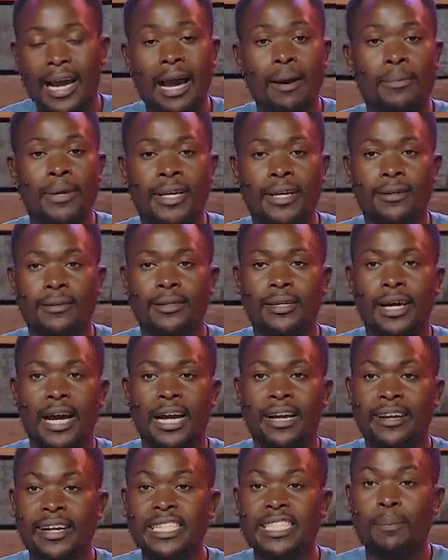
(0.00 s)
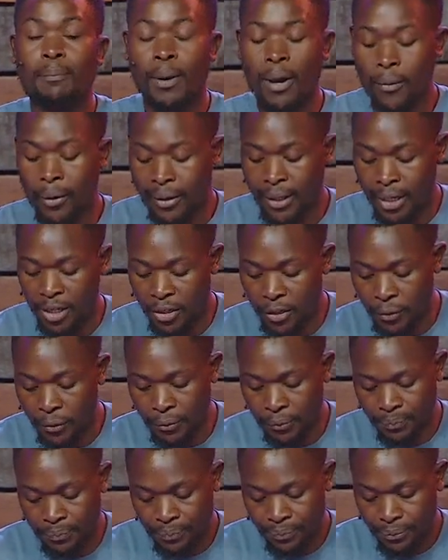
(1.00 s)
coming, a greater power than
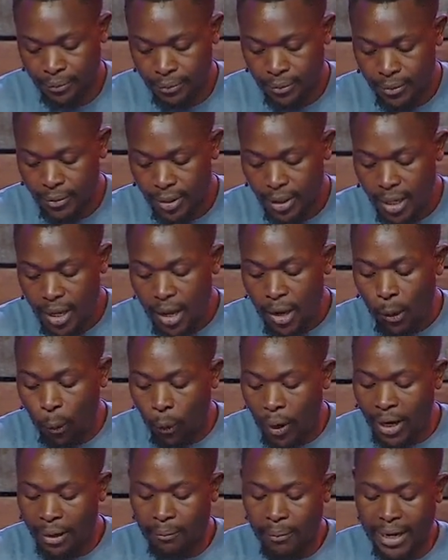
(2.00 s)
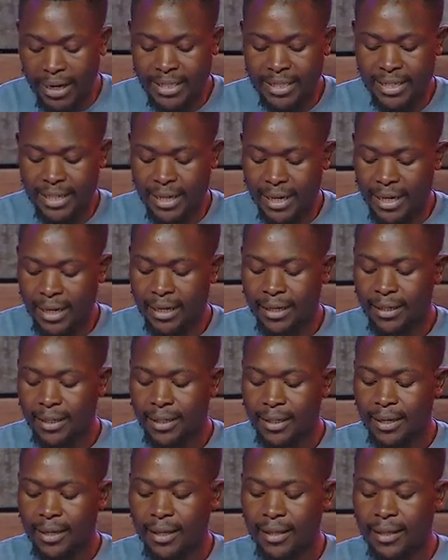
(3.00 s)
you? One mightier
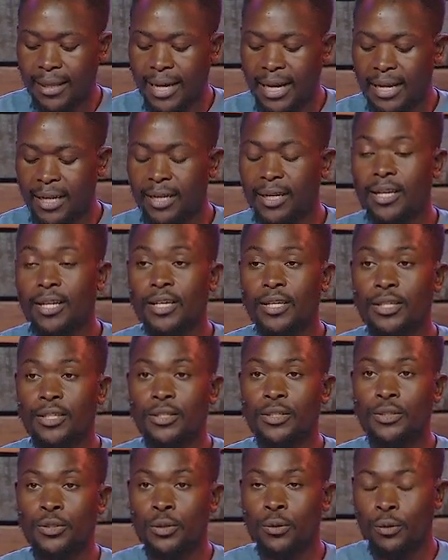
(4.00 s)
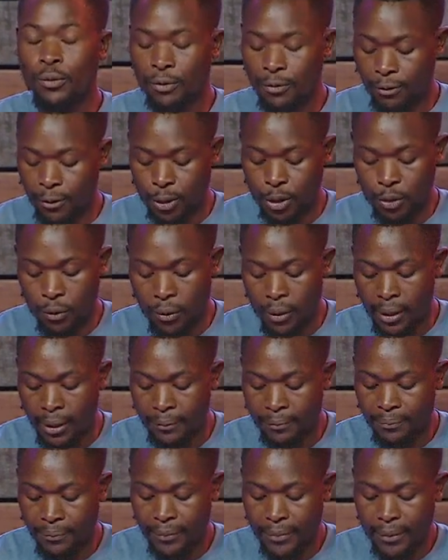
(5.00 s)
than you, for
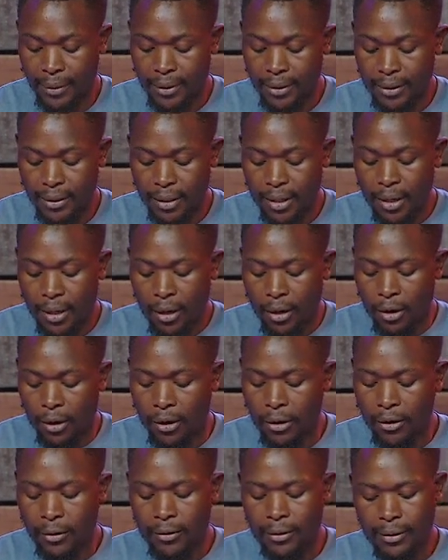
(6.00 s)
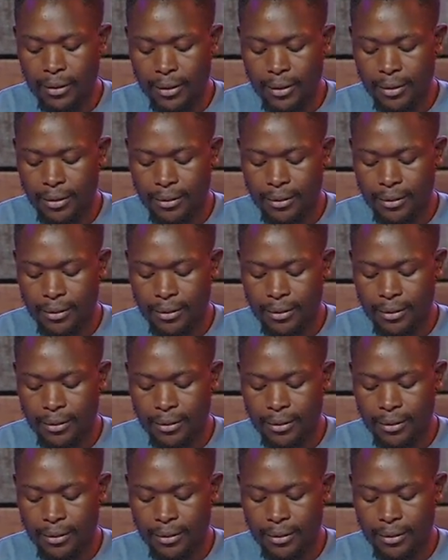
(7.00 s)
sure. Or